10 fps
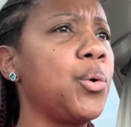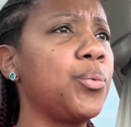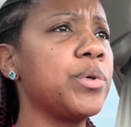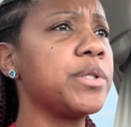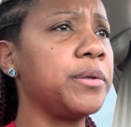
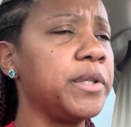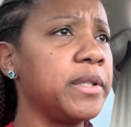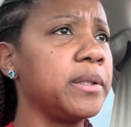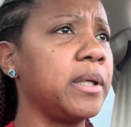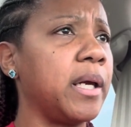
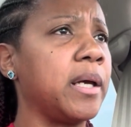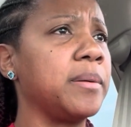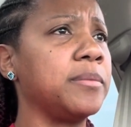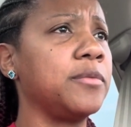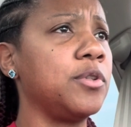resilient
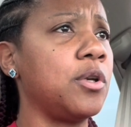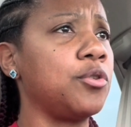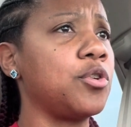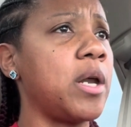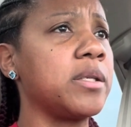and, you
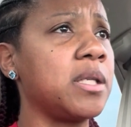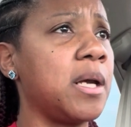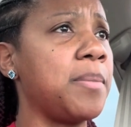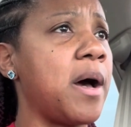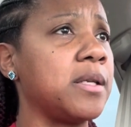know, try to
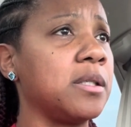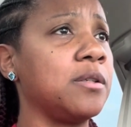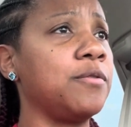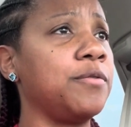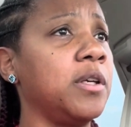stay
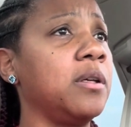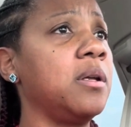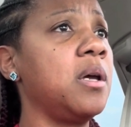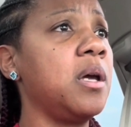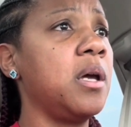positive
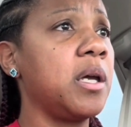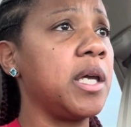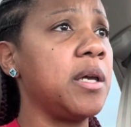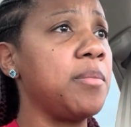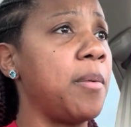and
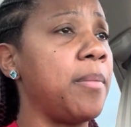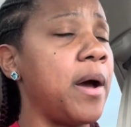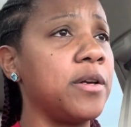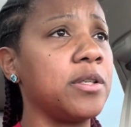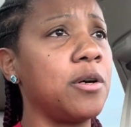keep my
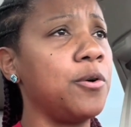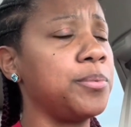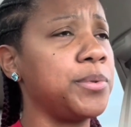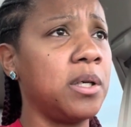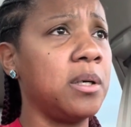buyer's
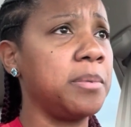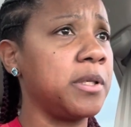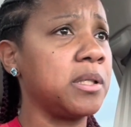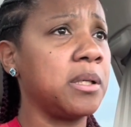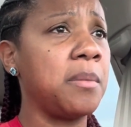hopes up,
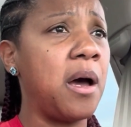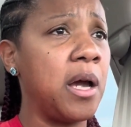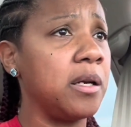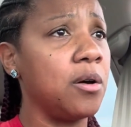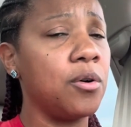because
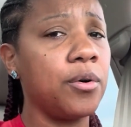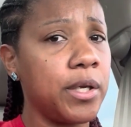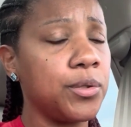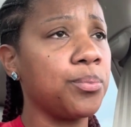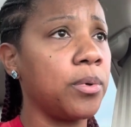I know
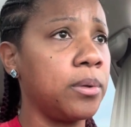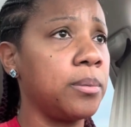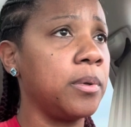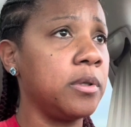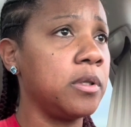he's really,
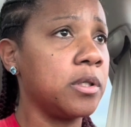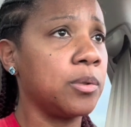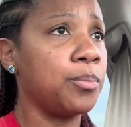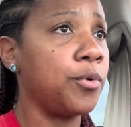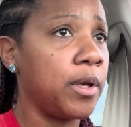really
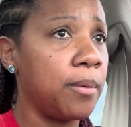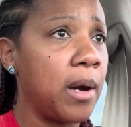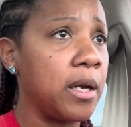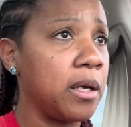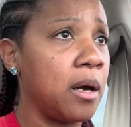disappointed
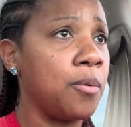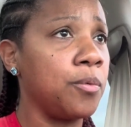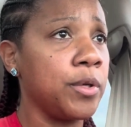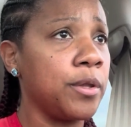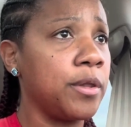right now
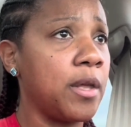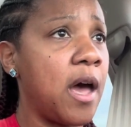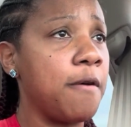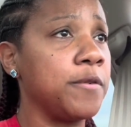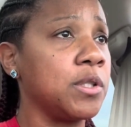with
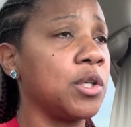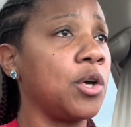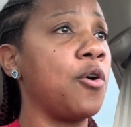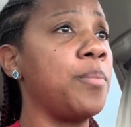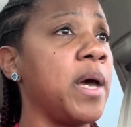having to
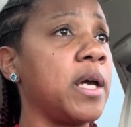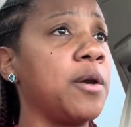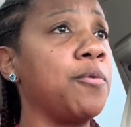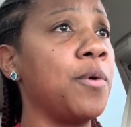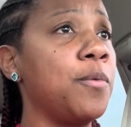go back
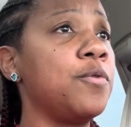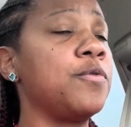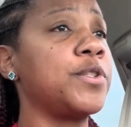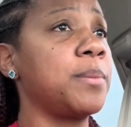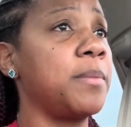and
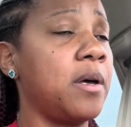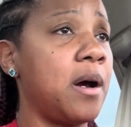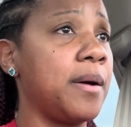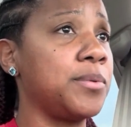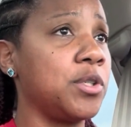remove some of the
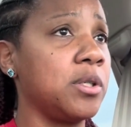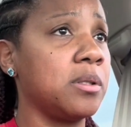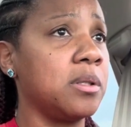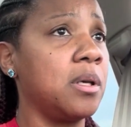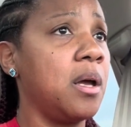
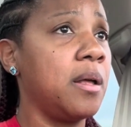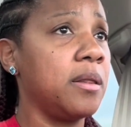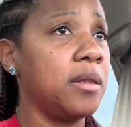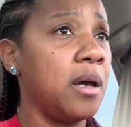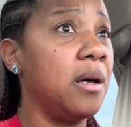options,
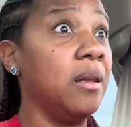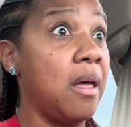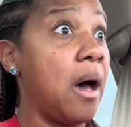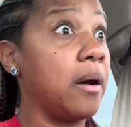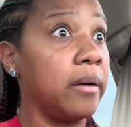a
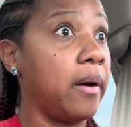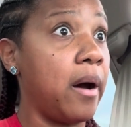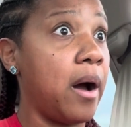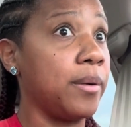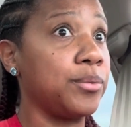lot of the
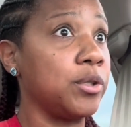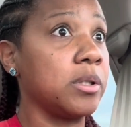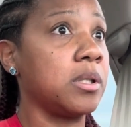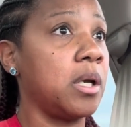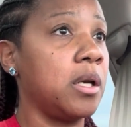
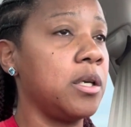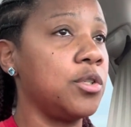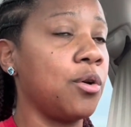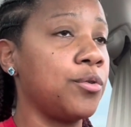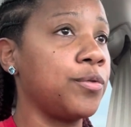options that he
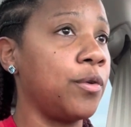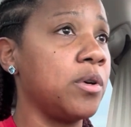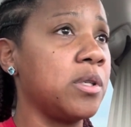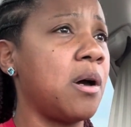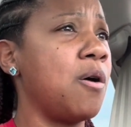chose for
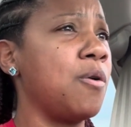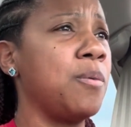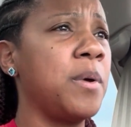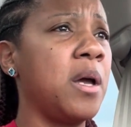his home,